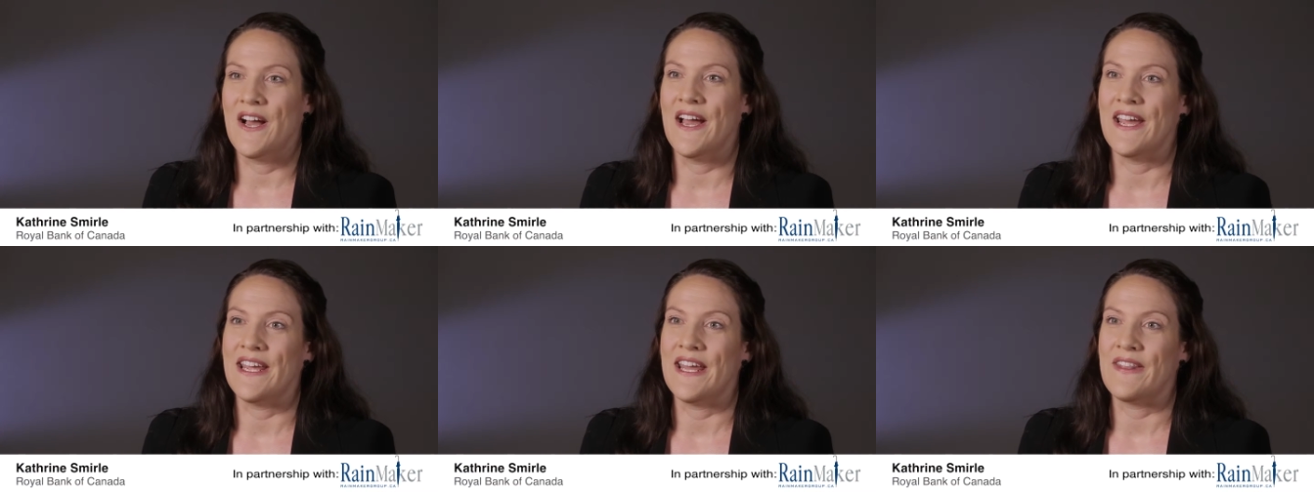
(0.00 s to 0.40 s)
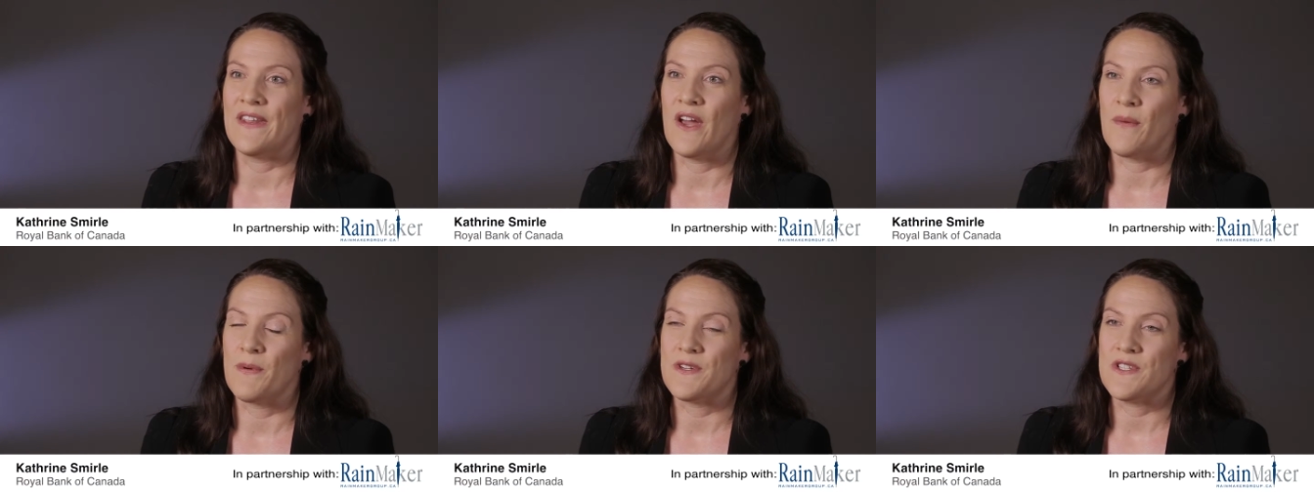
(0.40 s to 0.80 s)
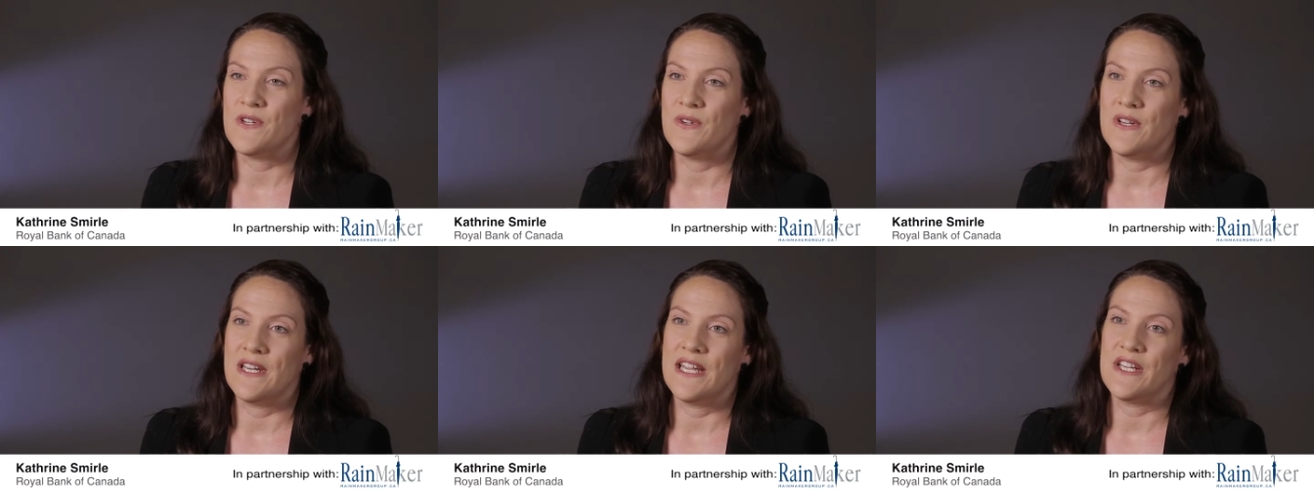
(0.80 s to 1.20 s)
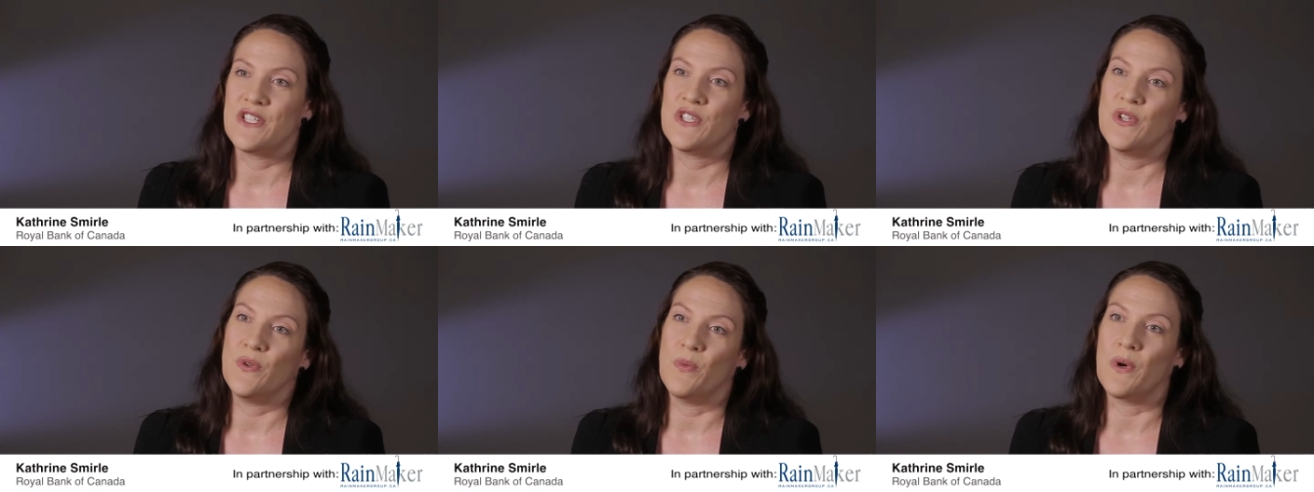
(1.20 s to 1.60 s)
I get the opportunity
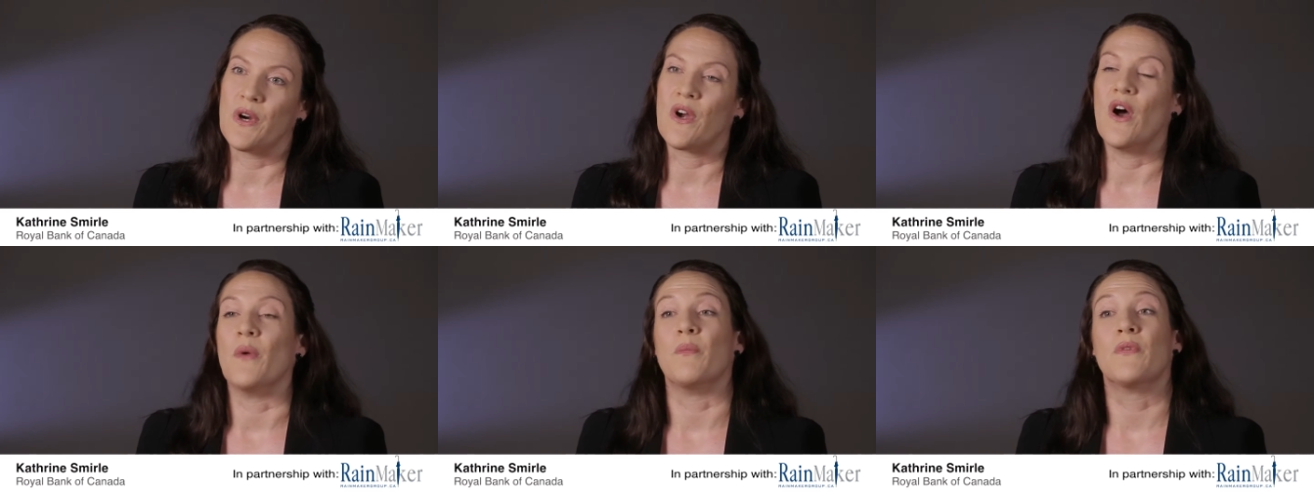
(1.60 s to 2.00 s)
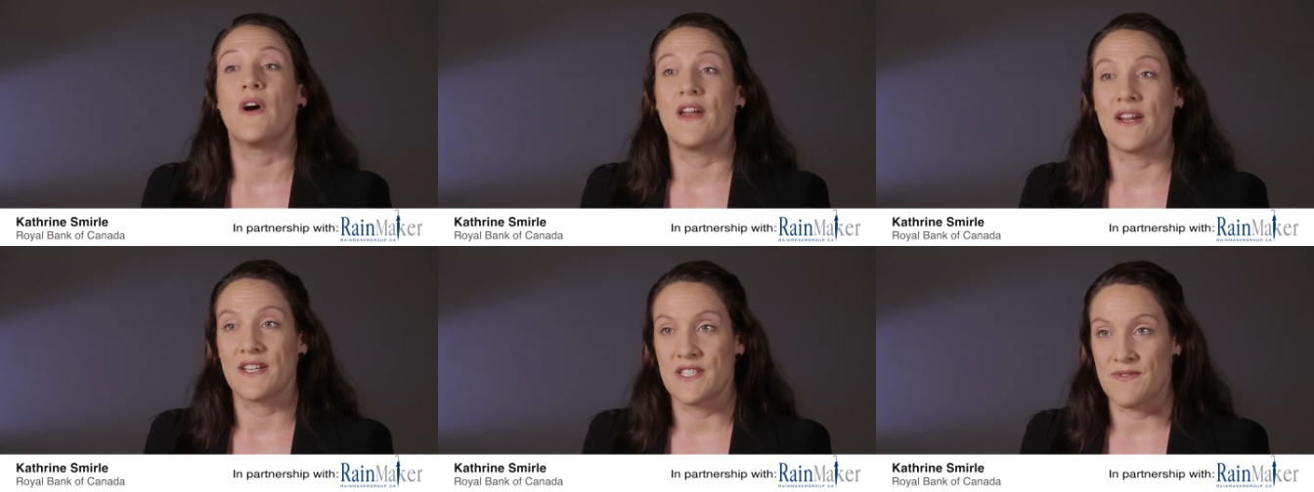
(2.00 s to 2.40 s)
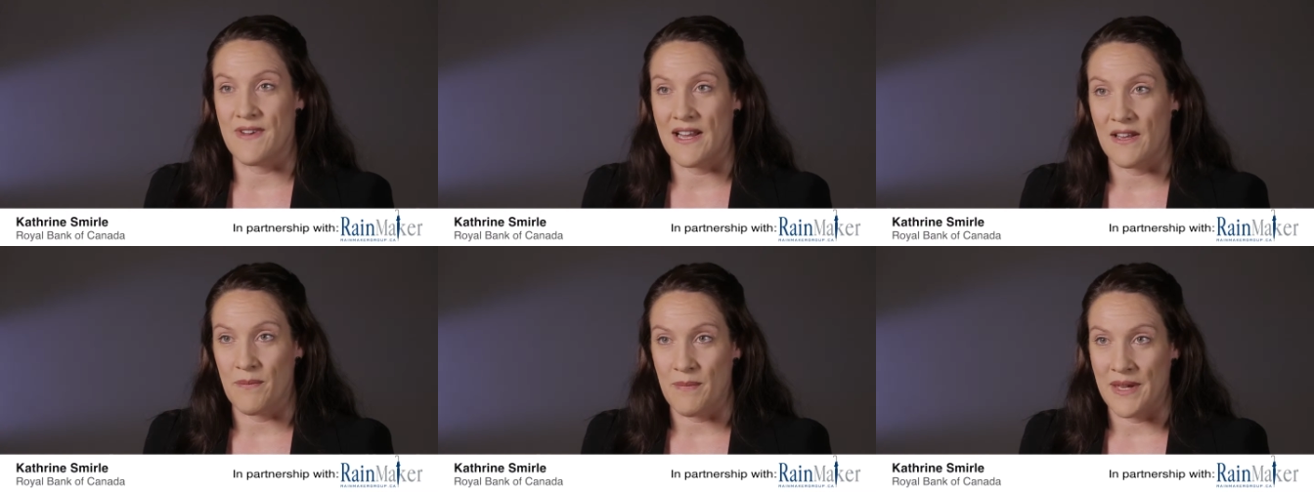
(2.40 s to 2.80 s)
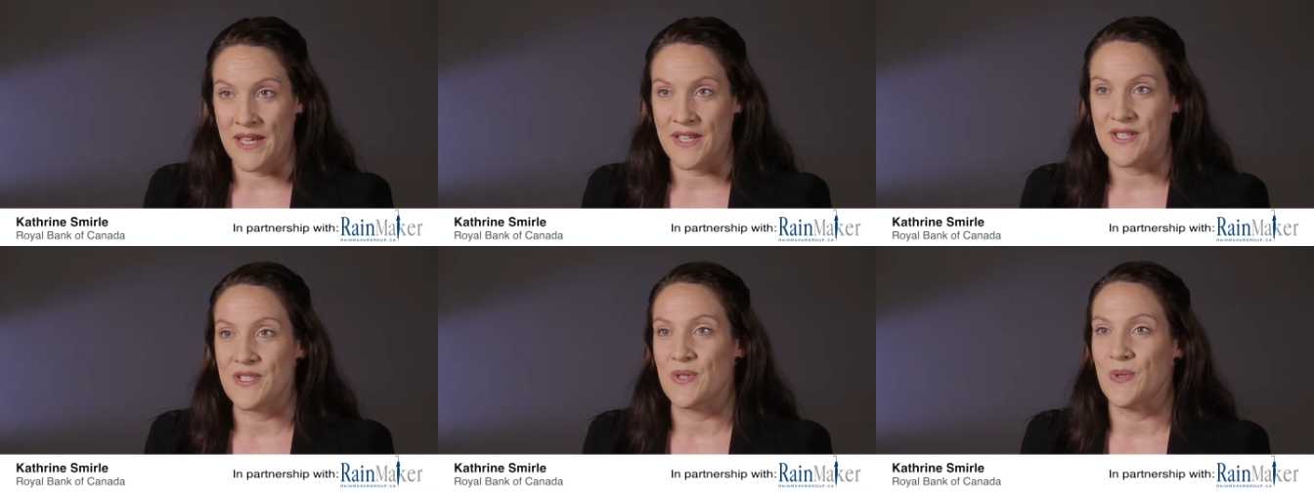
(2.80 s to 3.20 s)
to work on product
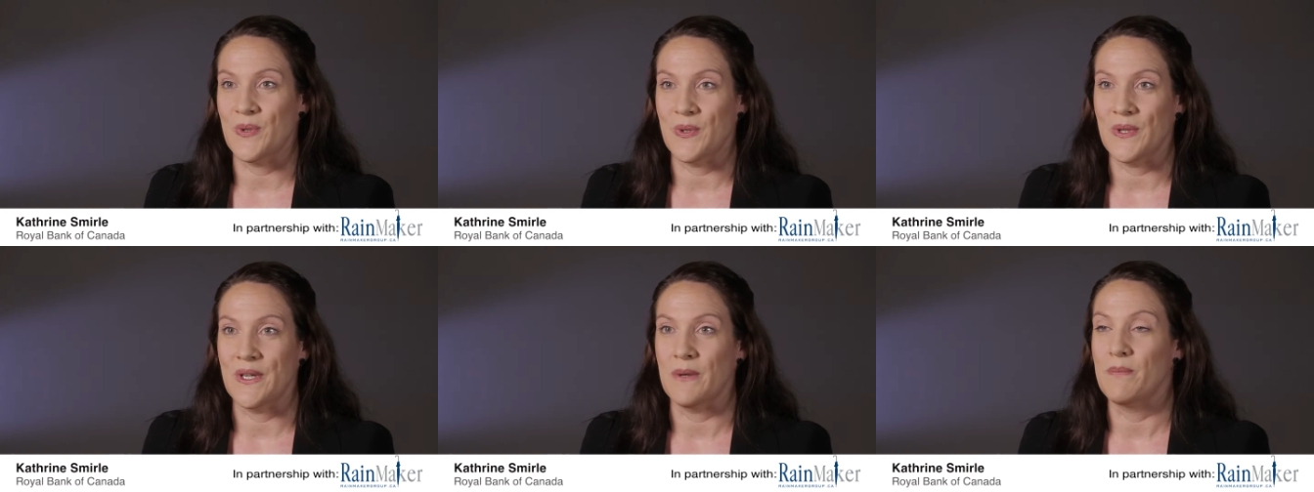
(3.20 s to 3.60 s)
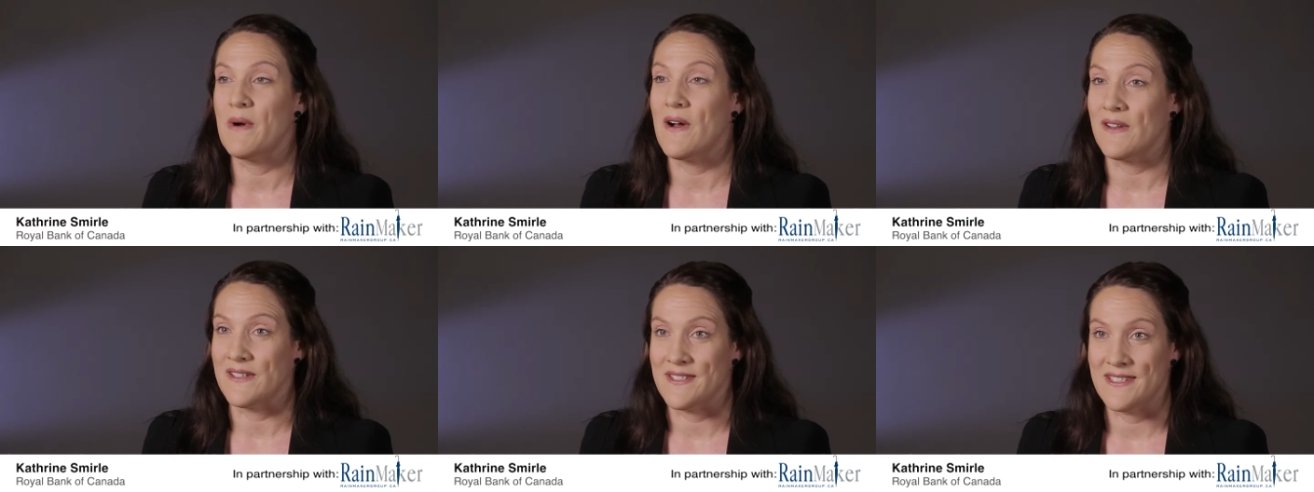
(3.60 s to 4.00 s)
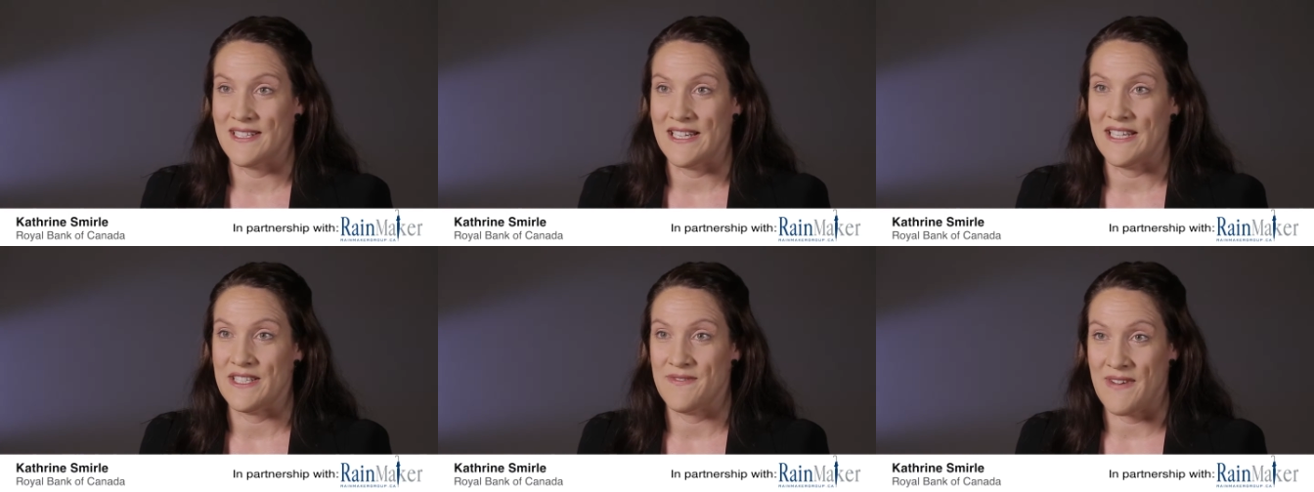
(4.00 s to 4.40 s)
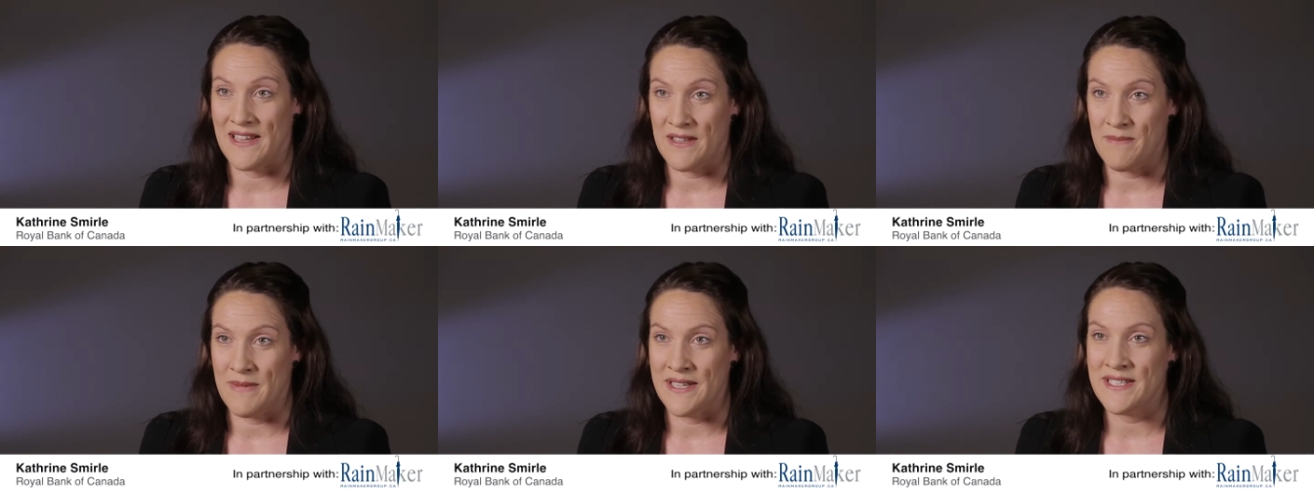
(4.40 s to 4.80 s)
development or policy
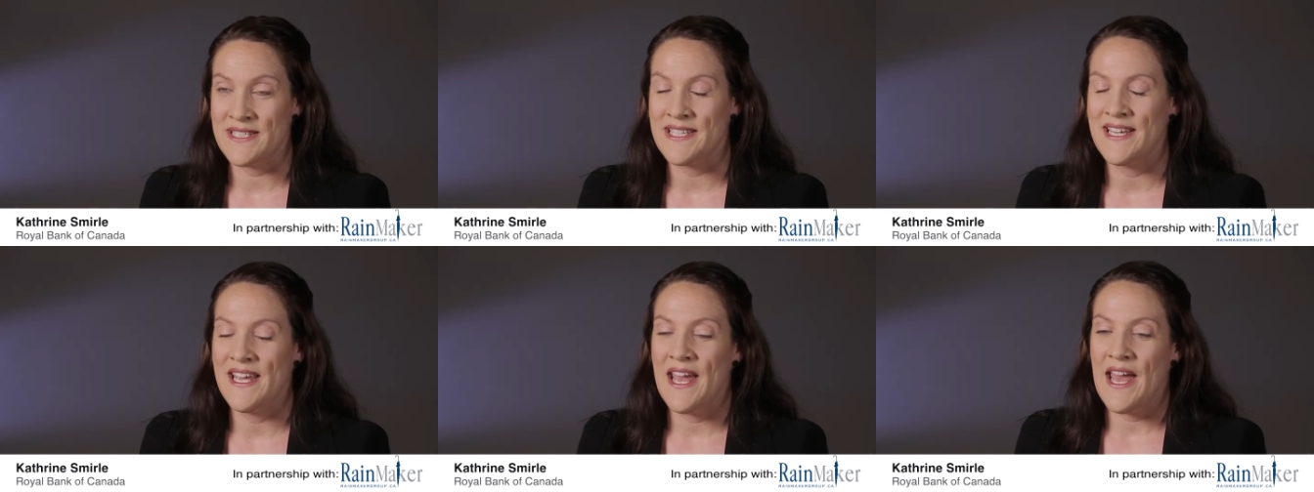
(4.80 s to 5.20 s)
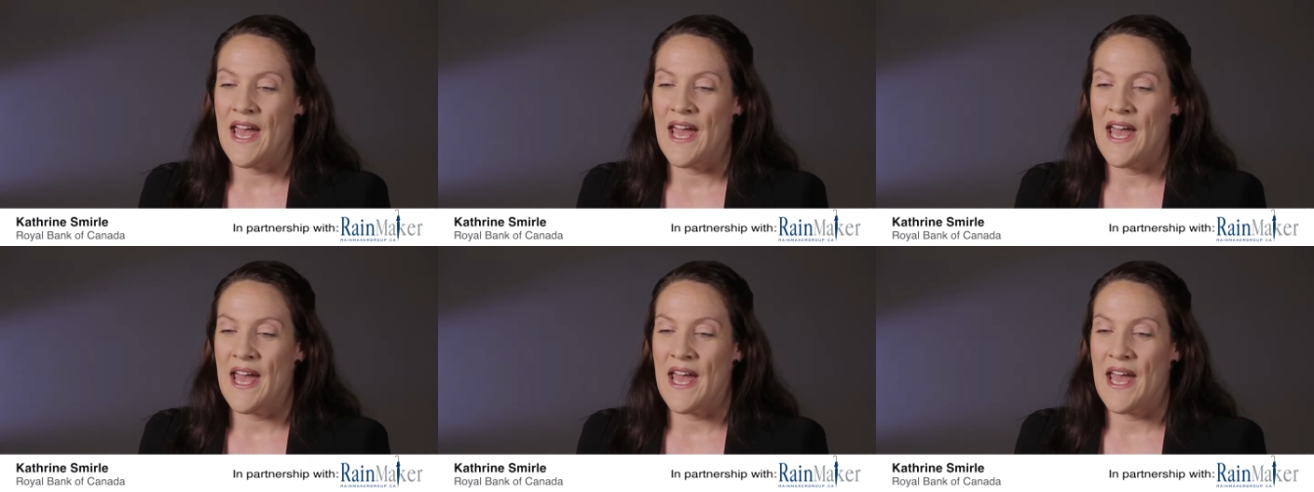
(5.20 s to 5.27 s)
development.